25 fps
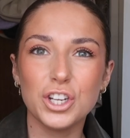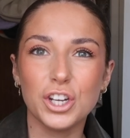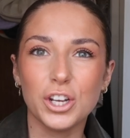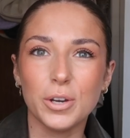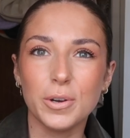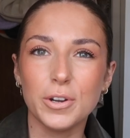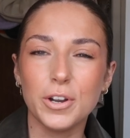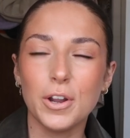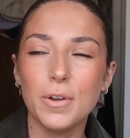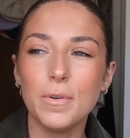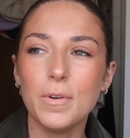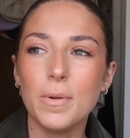
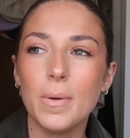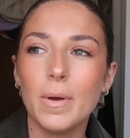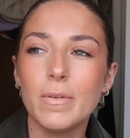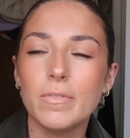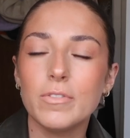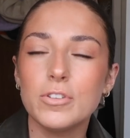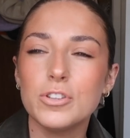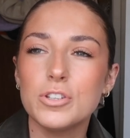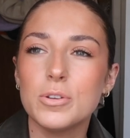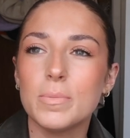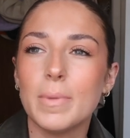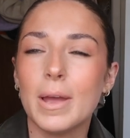I don't know
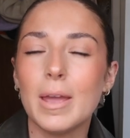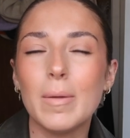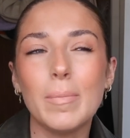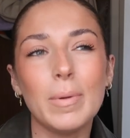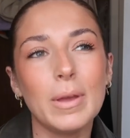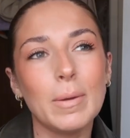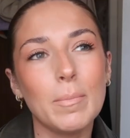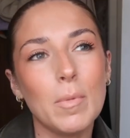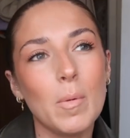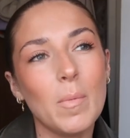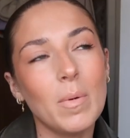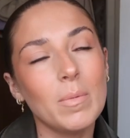whether to
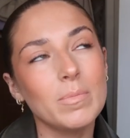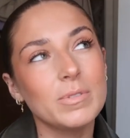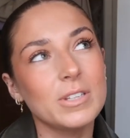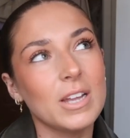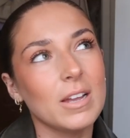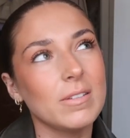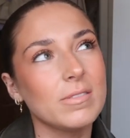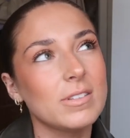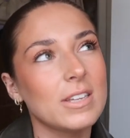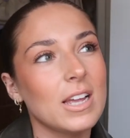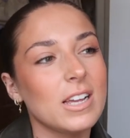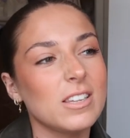maybe, my mum's
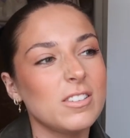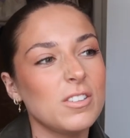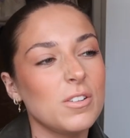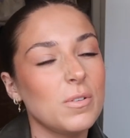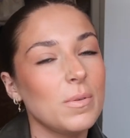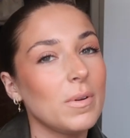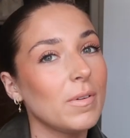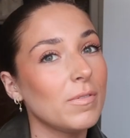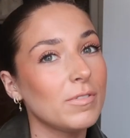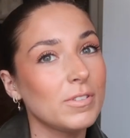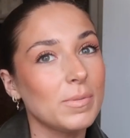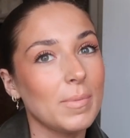downstairs, I don't
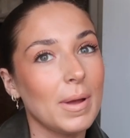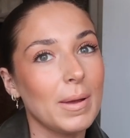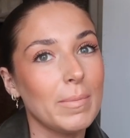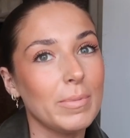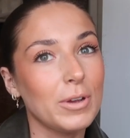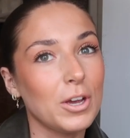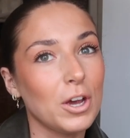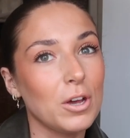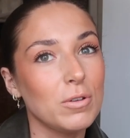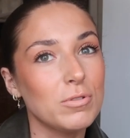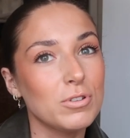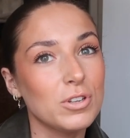know if to maybe
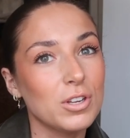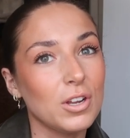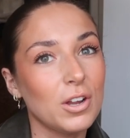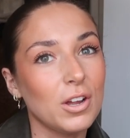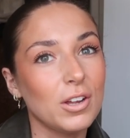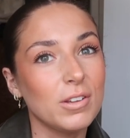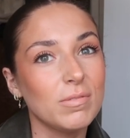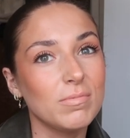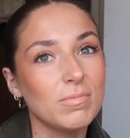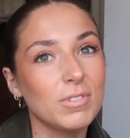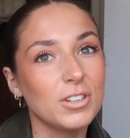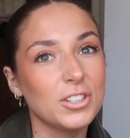go to,
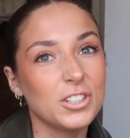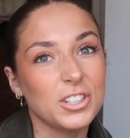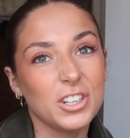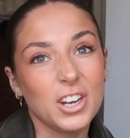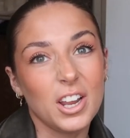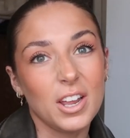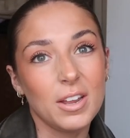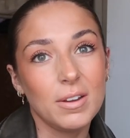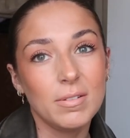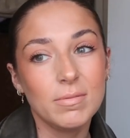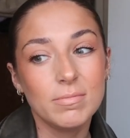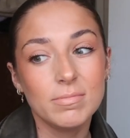like, I don't
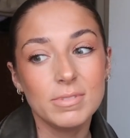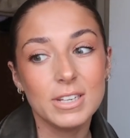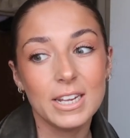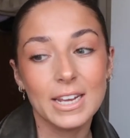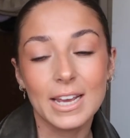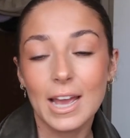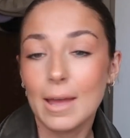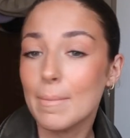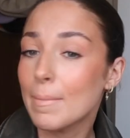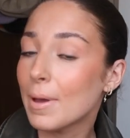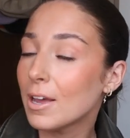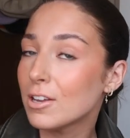know,
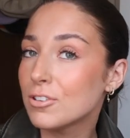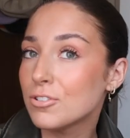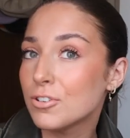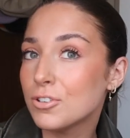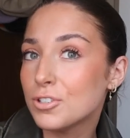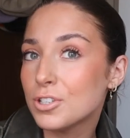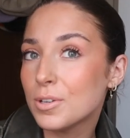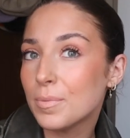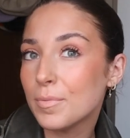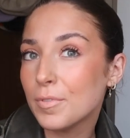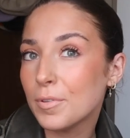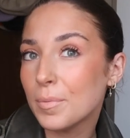TK Maxx or
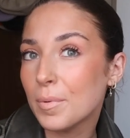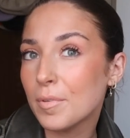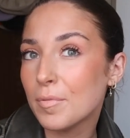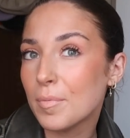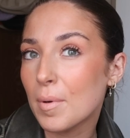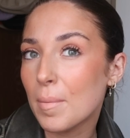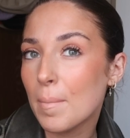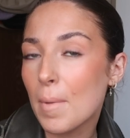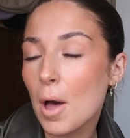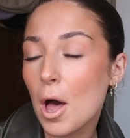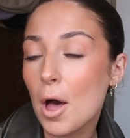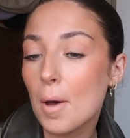something with my
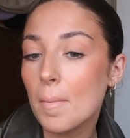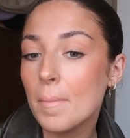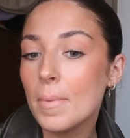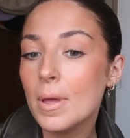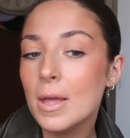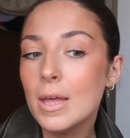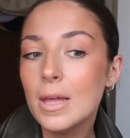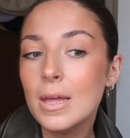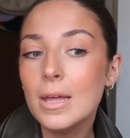mum,